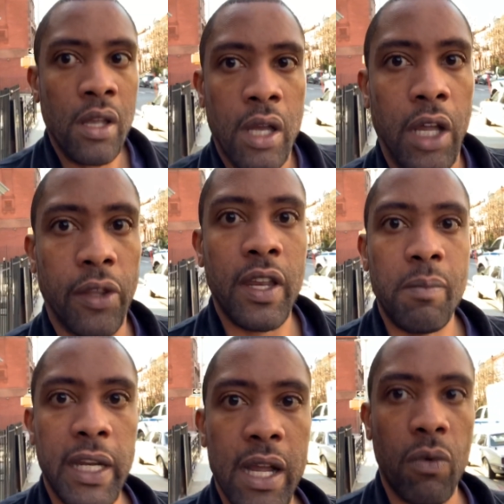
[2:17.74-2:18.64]
Other than me
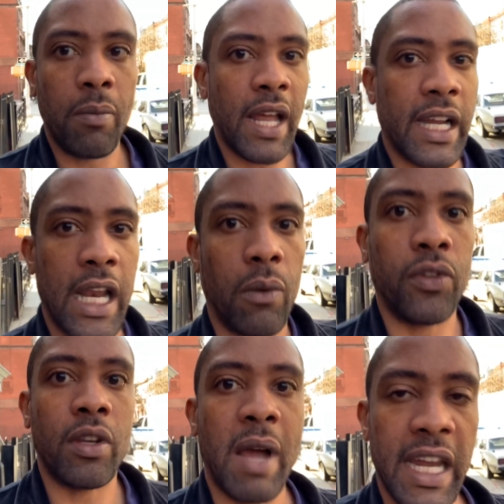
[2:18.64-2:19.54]
and that one black guy that was
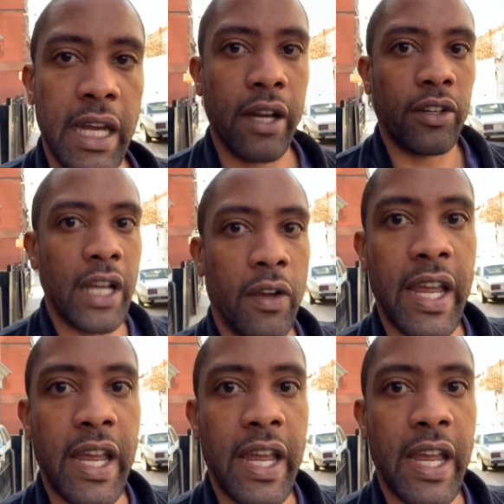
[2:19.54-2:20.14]
in my ear yelling